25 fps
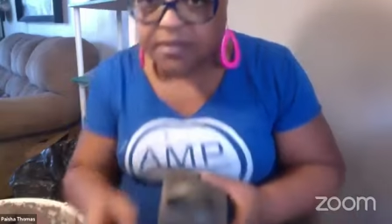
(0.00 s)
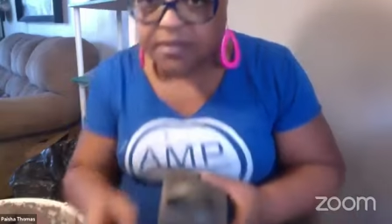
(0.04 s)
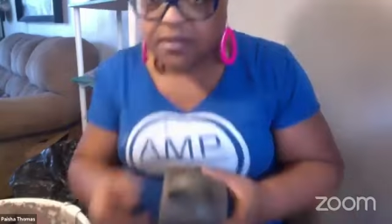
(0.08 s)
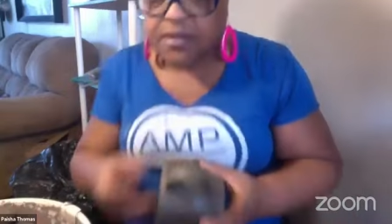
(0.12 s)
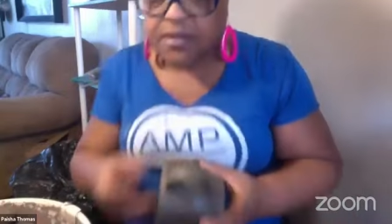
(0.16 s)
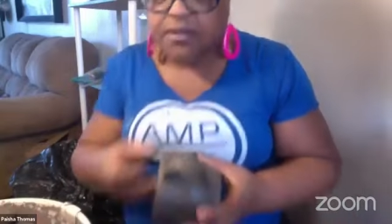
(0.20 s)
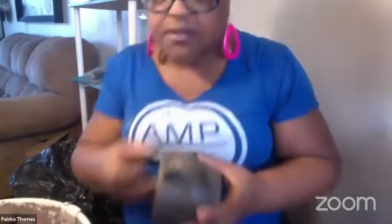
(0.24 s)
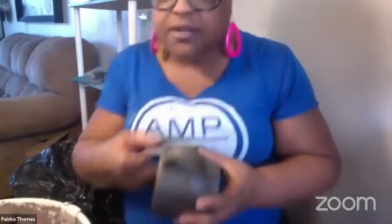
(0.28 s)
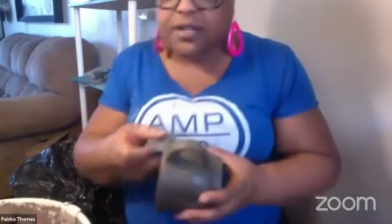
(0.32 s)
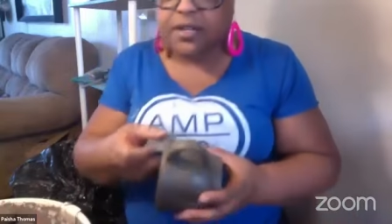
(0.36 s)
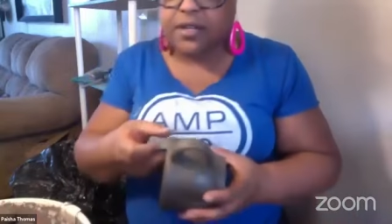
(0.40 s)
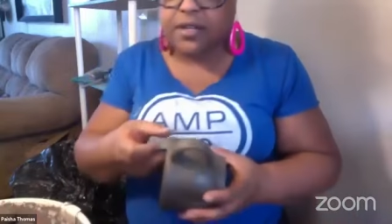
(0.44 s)

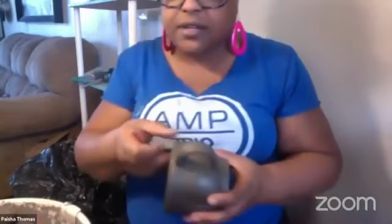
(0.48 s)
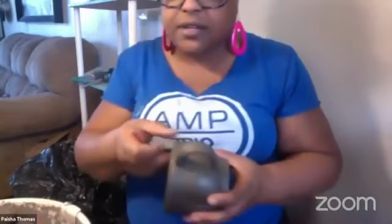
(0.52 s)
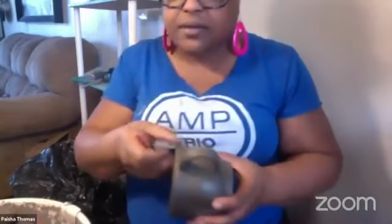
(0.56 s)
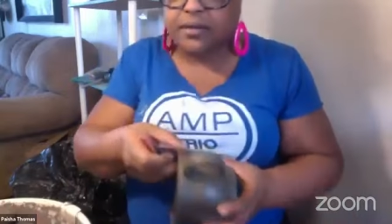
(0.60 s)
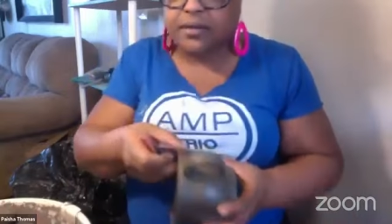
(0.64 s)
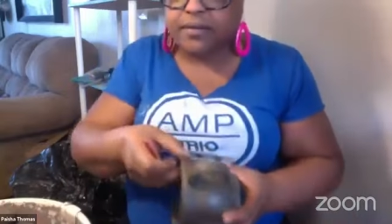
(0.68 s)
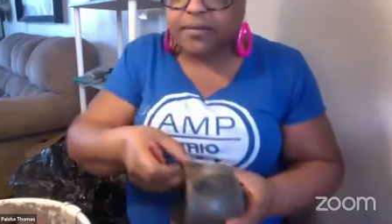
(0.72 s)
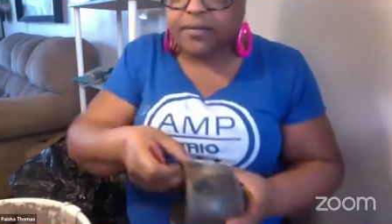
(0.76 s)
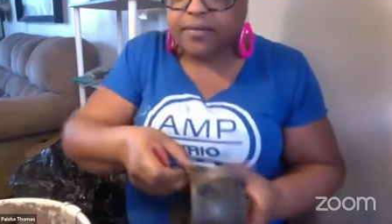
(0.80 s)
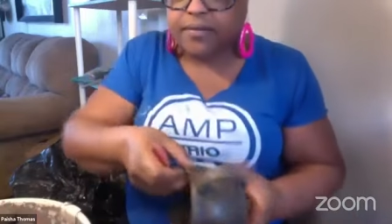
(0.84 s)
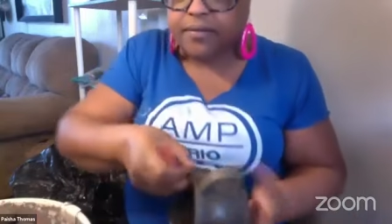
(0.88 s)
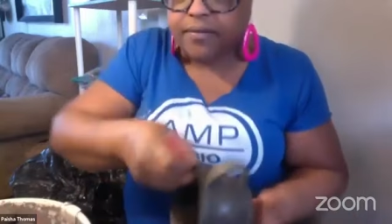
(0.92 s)
All good.
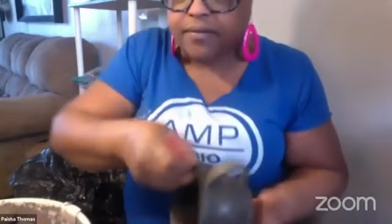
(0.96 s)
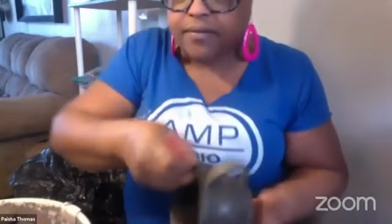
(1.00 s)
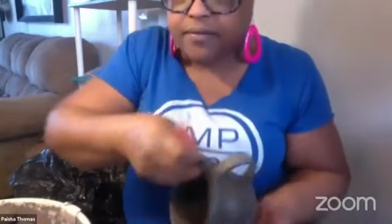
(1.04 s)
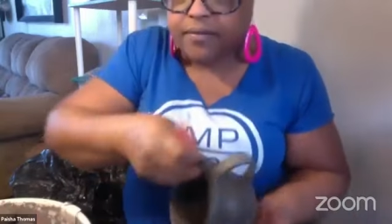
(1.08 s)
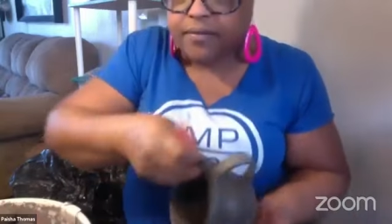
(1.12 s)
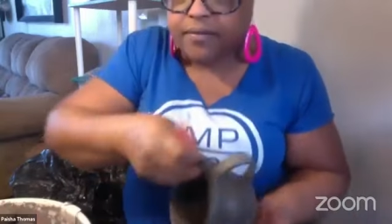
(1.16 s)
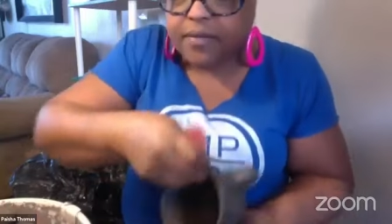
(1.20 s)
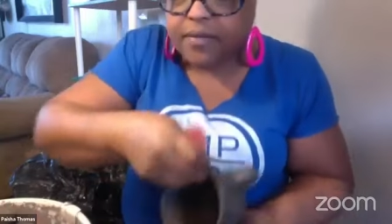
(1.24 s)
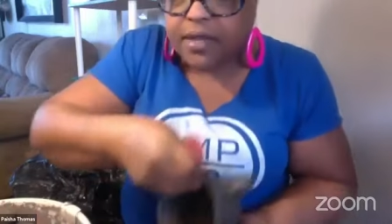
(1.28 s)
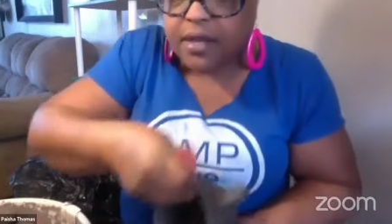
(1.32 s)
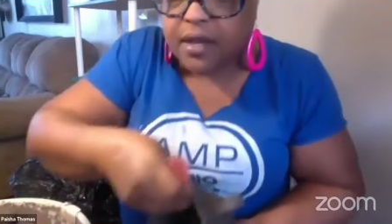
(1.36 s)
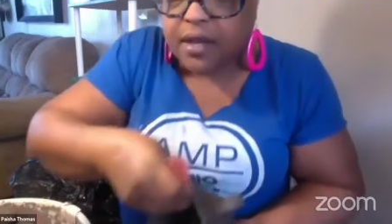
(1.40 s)

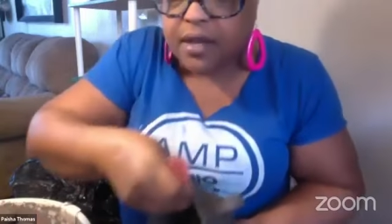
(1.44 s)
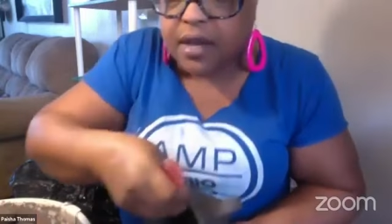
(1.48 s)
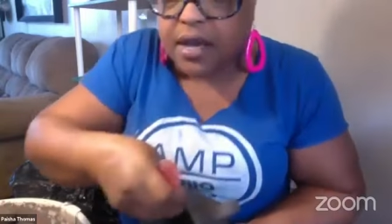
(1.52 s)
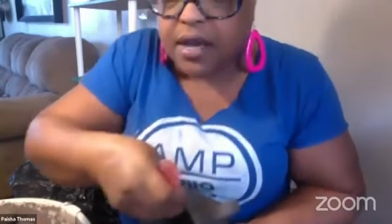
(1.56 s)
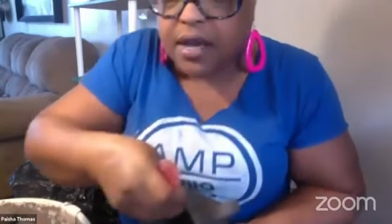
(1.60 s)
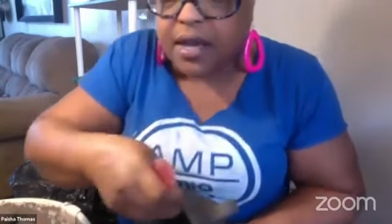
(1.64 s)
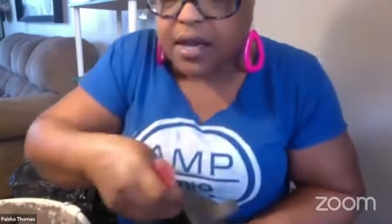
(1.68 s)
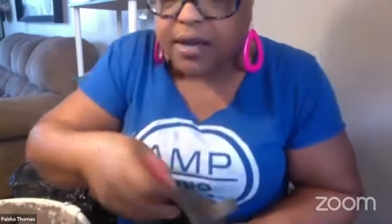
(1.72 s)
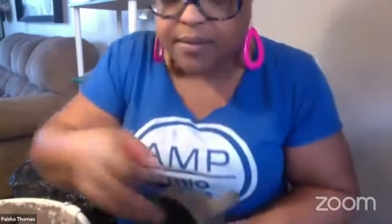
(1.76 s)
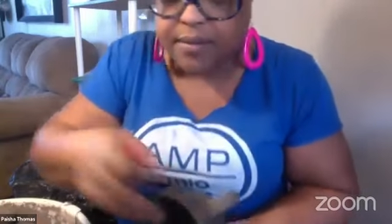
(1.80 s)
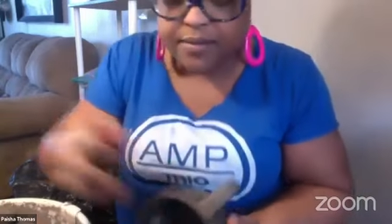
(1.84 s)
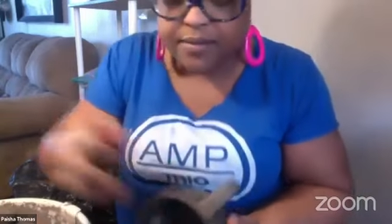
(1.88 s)

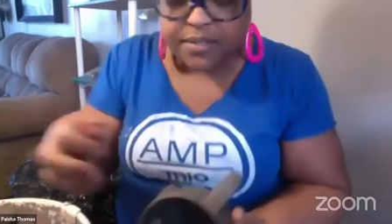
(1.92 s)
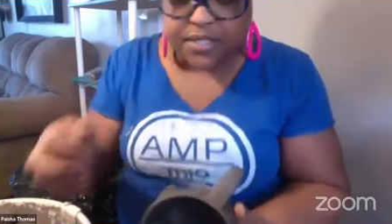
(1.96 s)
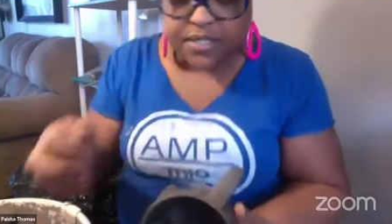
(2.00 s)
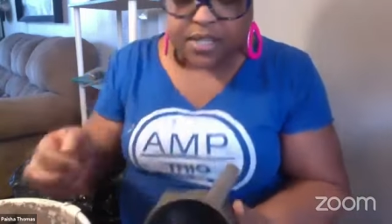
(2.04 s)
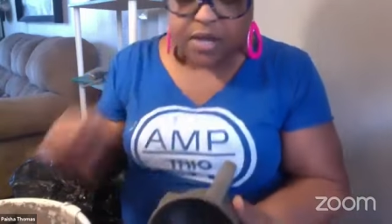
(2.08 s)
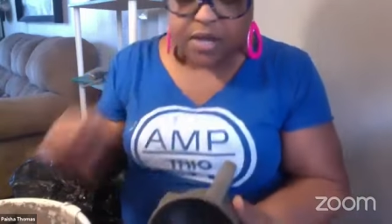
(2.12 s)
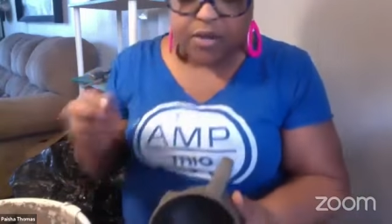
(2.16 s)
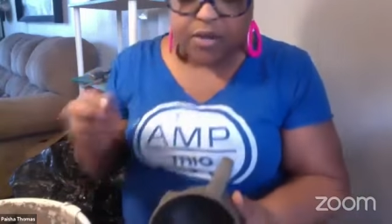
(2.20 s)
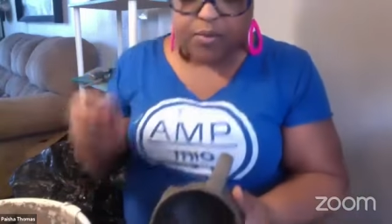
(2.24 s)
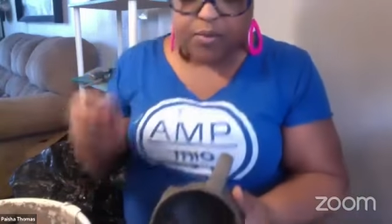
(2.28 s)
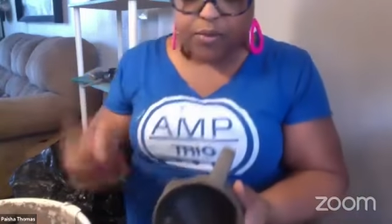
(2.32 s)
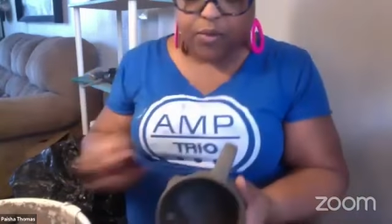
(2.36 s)
Um,
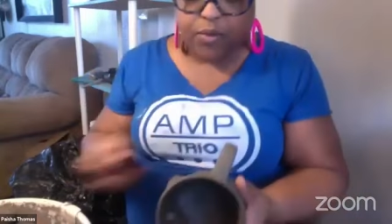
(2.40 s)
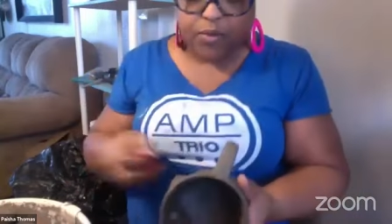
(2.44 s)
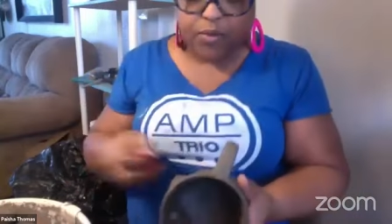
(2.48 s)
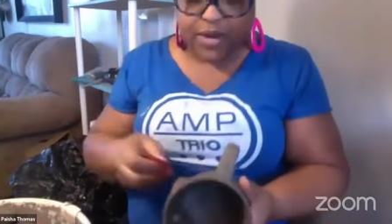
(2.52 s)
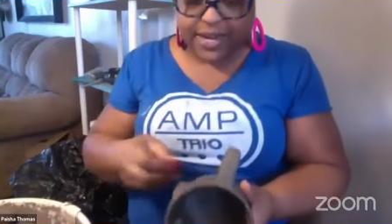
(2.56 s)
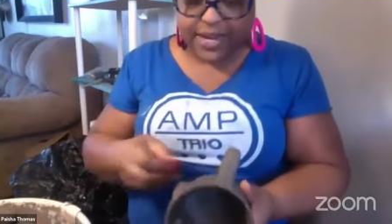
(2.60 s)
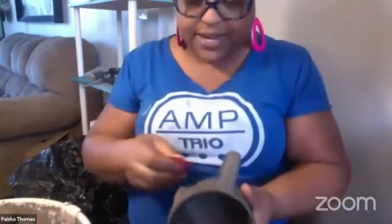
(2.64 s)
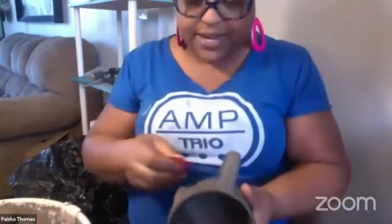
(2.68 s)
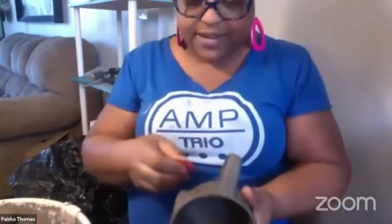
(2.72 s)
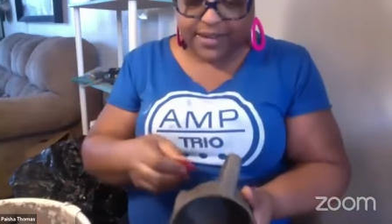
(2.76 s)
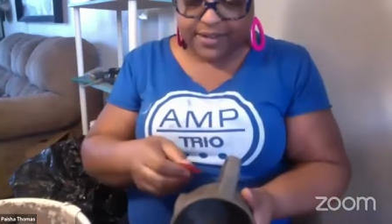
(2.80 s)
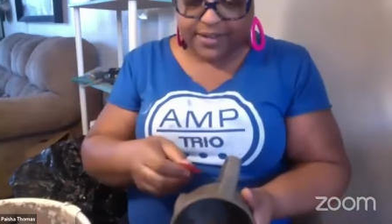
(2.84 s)
so,
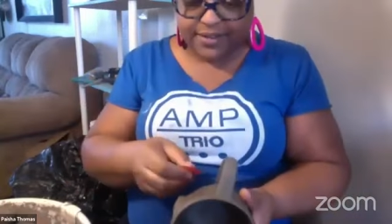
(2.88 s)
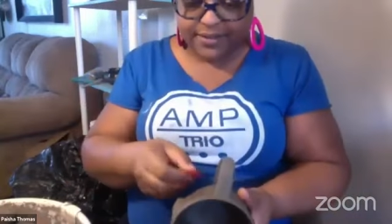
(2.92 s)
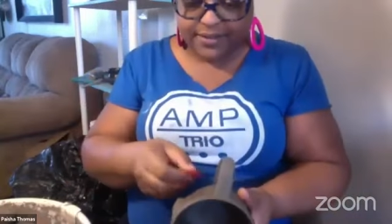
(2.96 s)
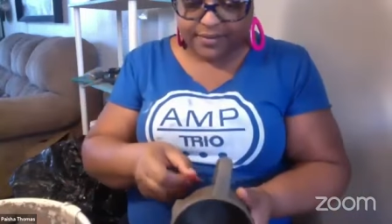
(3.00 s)
Maria,